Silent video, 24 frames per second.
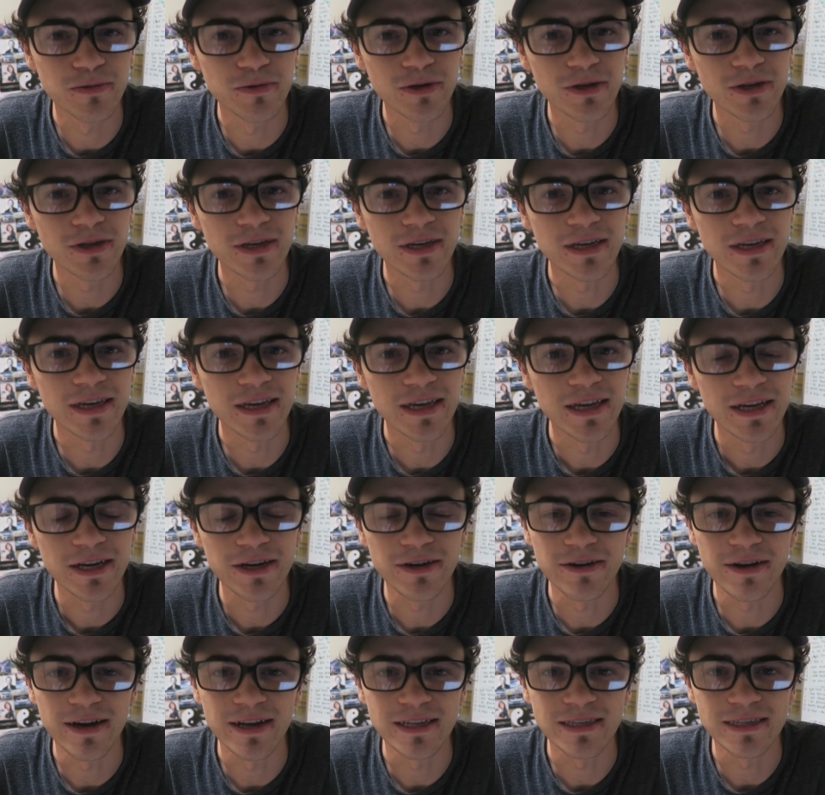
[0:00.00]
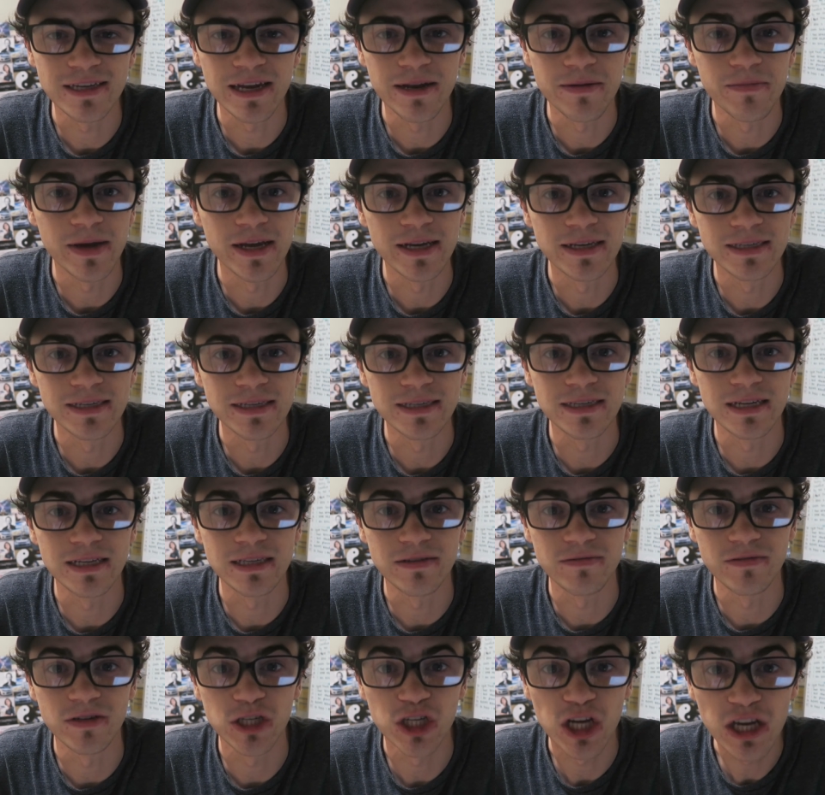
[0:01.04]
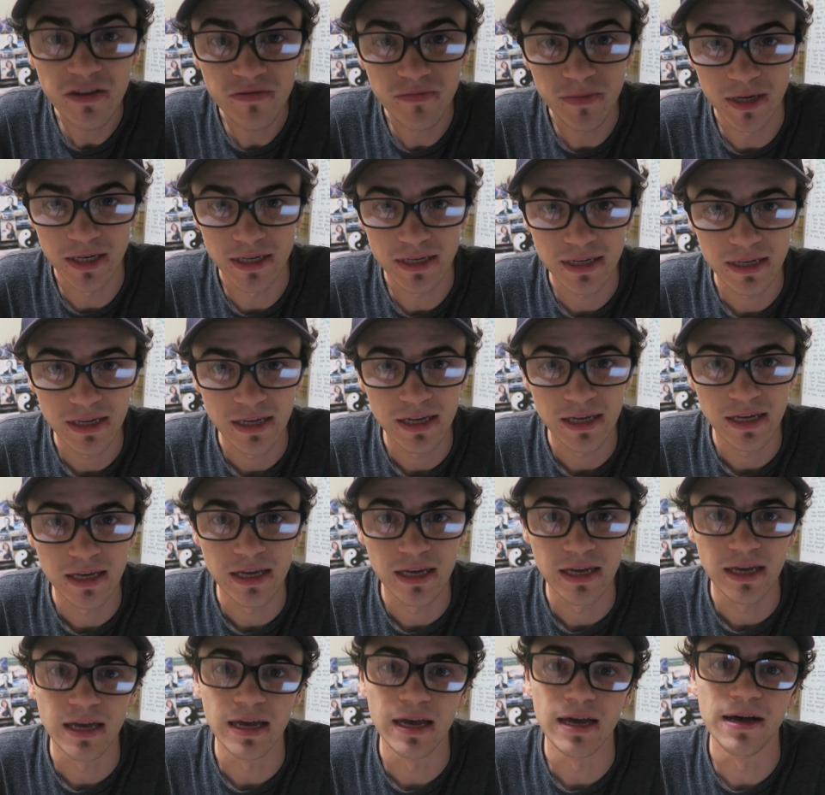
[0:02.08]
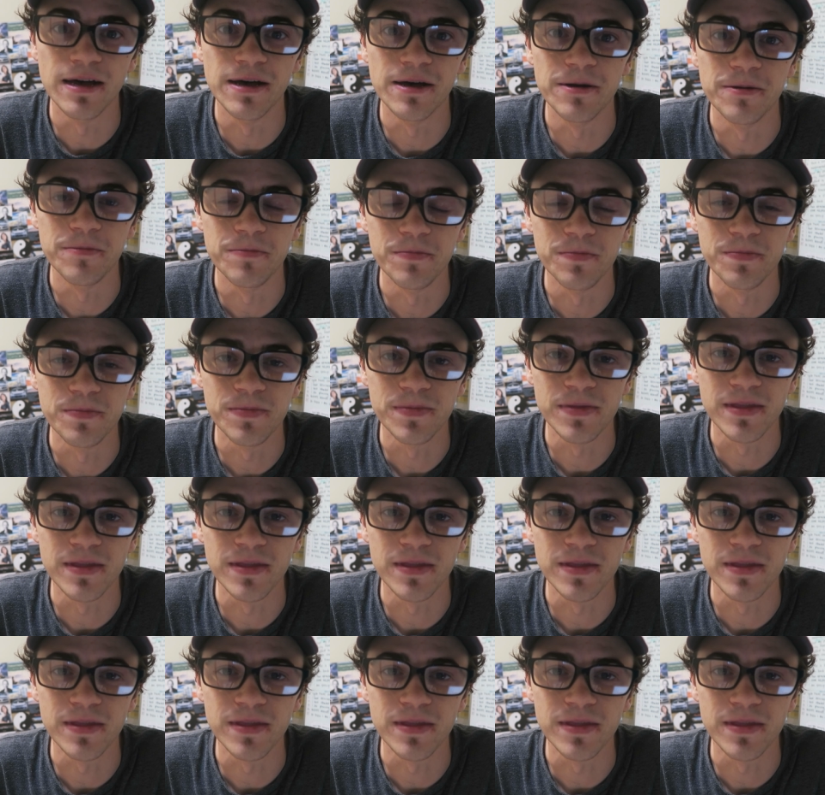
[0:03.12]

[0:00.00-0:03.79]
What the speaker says: really creates that amazing sense of achievement. And